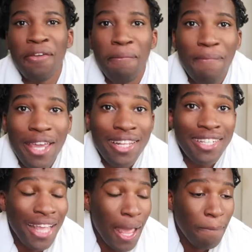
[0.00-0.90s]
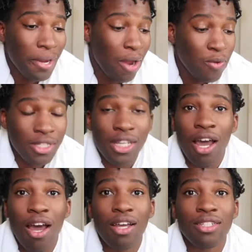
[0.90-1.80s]
Made this happen, I was the
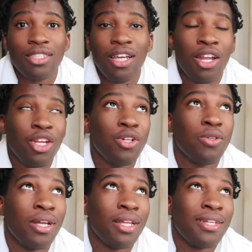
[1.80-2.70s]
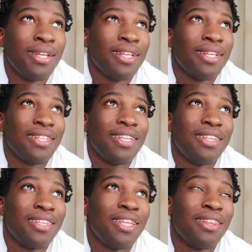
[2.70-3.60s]
cause. Y'all know
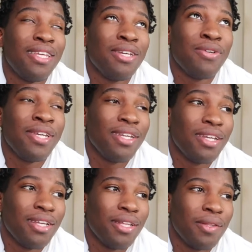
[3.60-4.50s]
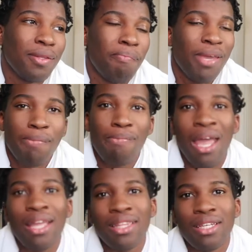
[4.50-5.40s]
the theory, the Big
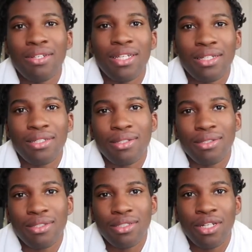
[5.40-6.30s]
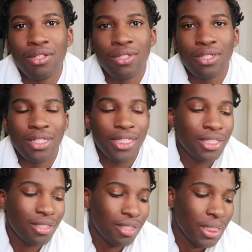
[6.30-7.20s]
Bang Theory. You know,
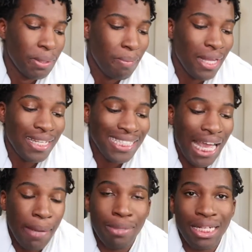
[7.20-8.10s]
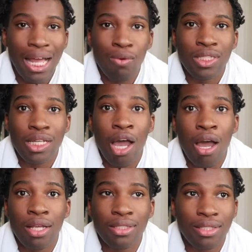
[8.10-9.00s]
this made this happen, I was the
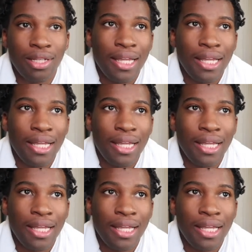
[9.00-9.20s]
cause.